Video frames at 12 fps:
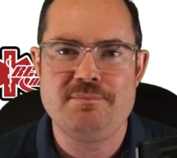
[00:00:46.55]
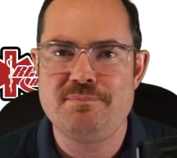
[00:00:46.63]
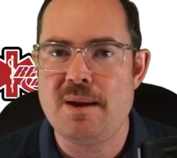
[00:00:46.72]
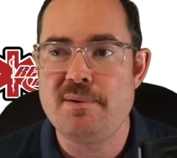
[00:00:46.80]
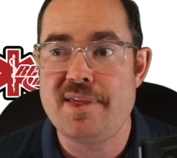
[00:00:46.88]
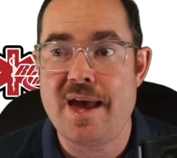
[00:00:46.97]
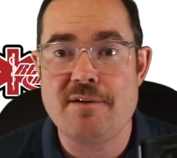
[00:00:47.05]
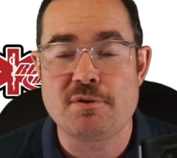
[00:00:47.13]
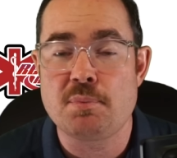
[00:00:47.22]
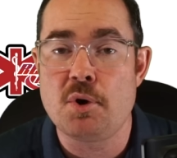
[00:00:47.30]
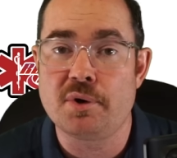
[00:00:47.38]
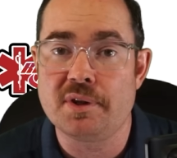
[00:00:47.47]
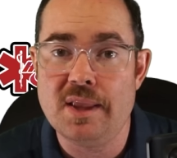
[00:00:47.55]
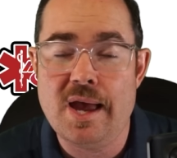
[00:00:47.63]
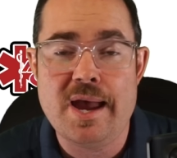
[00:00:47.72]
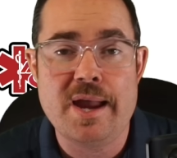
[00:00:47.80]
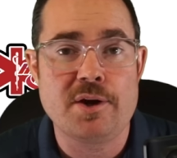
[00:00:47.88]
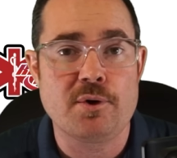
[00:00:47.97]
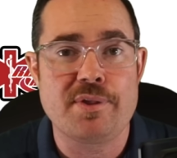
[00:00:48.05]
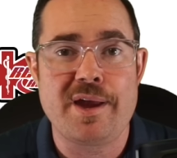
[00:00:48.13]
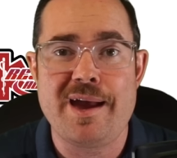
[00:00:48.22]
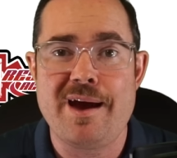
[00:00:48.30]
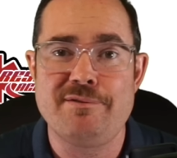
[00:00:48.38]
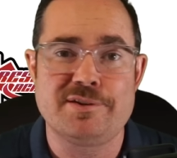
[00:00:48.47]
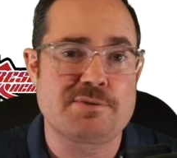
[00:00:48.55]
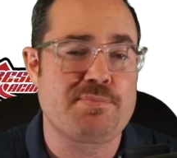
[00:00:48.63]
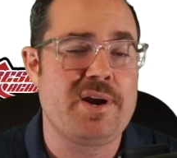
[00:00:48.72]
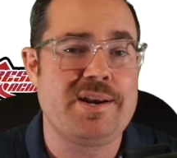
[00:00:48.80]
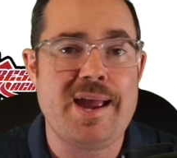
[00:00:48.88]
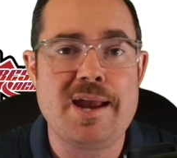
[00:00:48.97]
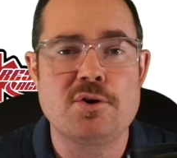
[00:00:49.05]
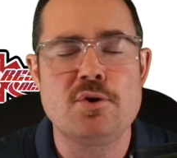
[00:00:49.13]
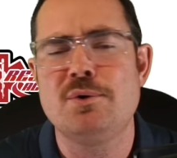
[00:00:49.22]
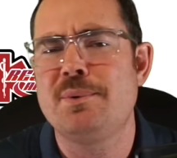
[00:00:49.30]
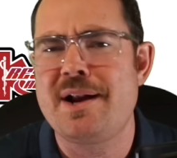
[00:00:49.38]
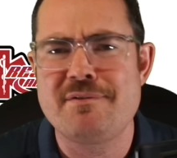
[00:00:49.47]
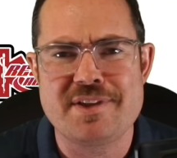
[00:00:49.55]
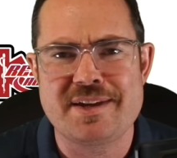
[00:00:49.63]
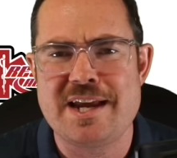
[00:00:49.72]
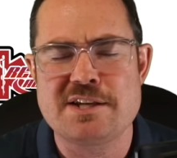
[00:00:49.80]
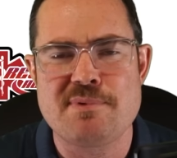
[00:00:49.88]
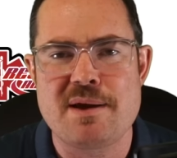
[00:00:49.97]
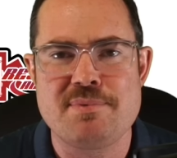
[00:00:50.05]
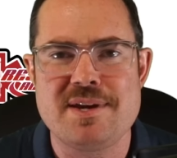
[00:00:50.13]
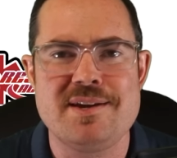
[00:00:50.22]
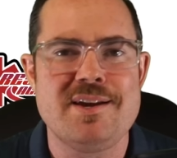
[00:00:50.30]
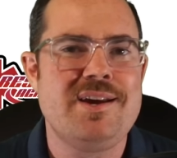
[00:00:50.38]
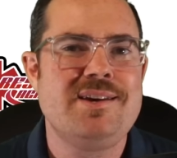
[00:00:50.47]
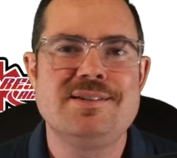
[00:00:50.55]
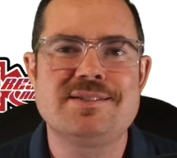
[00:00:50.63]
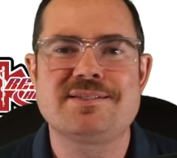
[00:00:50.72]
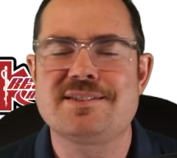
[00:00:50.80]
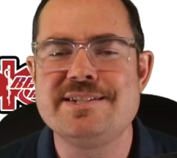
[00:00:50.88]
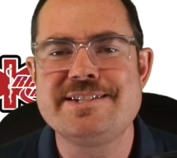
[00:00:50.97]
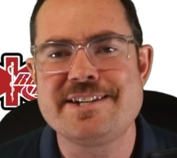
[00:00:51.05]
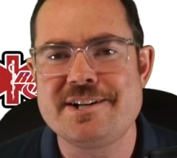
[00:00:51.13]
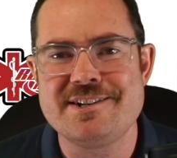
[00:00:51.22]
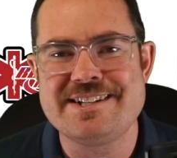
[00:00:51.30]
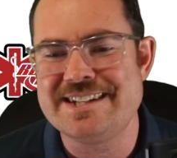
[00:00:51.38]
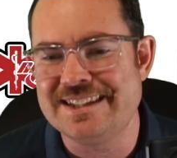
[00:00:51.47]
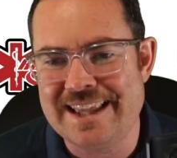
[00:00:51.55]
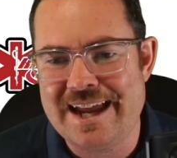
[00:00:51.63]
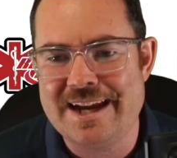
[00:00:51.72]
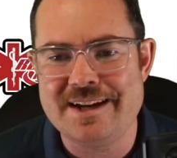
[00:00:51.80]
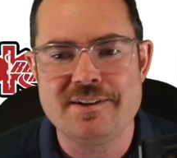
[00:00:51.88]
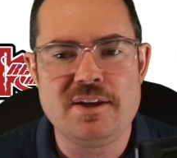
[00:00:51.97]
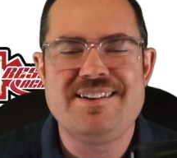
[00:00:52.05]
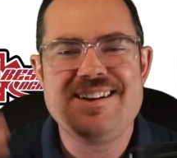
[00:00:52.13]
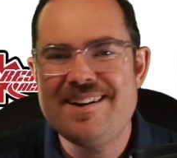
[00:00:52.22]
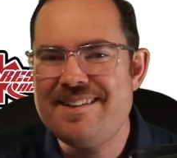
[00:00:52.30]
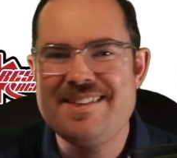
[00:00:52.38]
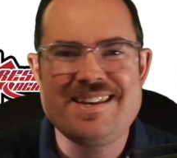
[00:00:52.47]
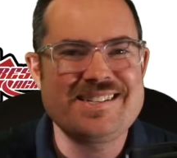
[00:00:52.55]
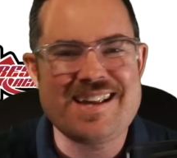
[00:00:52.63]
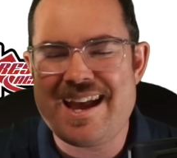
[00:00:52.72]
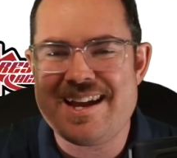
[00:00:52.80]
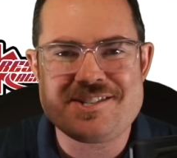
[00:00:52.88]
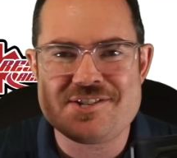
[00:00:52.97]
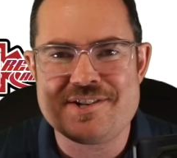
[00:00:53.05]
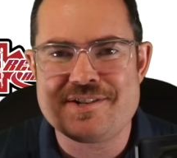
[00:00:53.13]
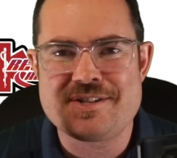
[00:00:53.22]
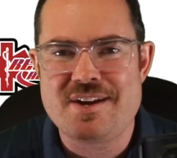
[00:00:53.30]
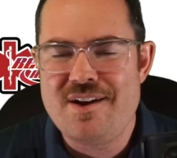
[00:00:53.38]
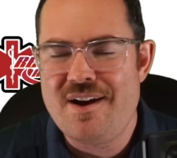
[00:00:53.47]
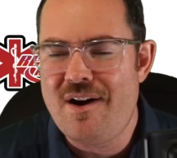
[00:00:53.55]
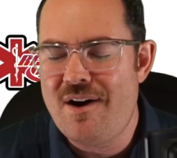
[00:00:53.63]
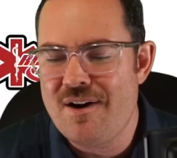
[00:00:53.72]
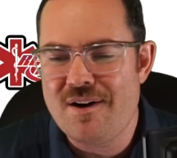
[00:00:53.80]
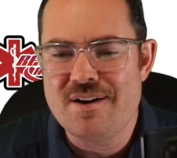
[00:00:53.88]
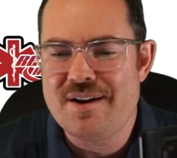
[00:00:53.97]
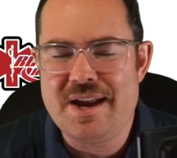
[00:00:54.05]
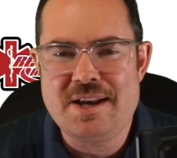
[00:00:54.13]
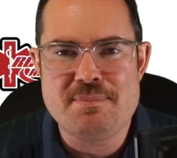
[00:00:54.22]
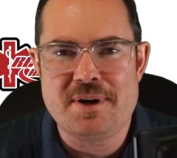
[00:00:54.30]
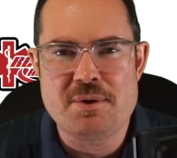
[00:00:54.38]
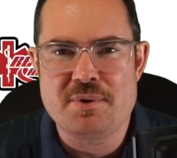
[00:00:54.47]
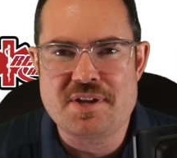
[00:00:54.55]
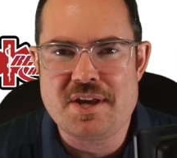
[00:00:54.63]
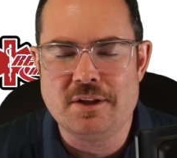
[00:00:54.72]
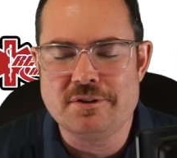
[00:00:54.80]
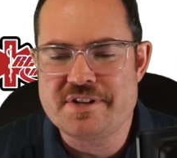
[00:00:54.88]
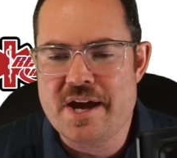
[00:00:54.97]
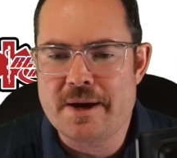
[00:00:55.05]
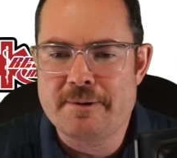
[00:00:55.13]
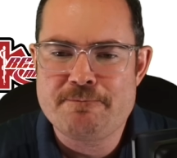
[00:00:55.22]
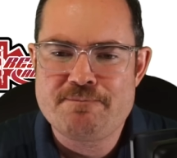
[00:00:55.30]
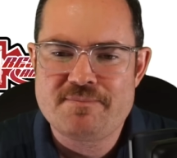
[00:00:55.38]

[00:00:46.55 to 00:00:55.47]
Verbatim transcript: Maybe they have a broken leg or they have a sprained ankle, whatever the case might be. This is considered delayed. None of these answers are anybody with a yellow tag.